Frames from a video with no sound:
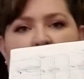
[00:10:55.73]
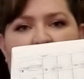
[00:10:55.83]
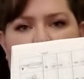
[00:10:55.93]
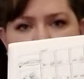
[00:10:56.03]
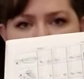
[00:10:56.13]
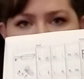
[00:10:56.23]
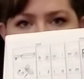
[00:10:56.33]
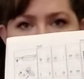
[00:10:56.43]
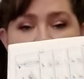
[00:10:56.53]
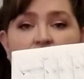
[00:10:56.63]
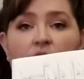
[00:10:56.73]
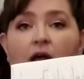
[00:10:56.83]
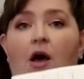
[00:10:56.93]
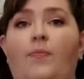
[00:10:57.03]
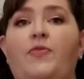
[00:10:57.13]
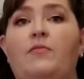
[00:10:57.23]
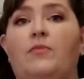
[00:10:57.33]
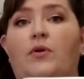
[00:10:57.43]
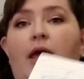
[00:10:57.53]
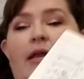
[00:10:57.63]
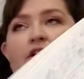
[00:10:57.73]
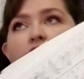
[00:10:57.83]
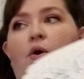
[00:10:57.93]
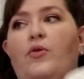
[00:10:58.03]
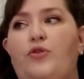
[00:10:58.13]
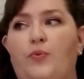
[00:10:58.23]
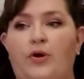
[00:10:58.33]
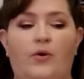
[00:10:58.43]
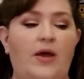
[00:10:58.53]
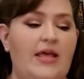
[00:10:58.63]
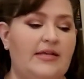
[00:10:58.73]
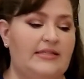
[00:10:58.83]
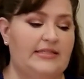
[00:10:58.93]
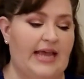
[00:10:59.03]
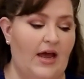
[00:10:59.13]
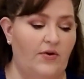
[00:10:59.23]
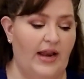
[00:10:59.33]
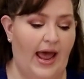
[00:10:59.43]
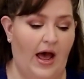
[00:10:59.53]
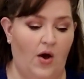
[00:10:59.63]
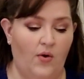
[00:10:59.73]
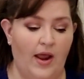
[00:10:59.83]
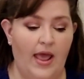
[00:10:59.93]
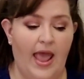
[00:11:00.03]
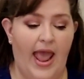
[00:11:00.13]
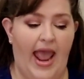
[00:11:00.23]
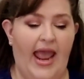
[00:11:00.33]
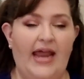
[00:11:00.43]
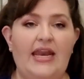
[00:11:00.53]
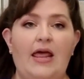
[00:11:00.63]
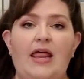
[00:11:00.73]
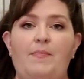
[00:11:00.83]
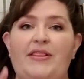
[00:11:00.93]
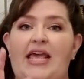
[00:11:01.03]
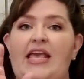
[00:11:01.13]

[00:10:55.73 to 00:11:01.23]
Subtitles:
write the word. So it helped them learn how to go through, sound it out, but they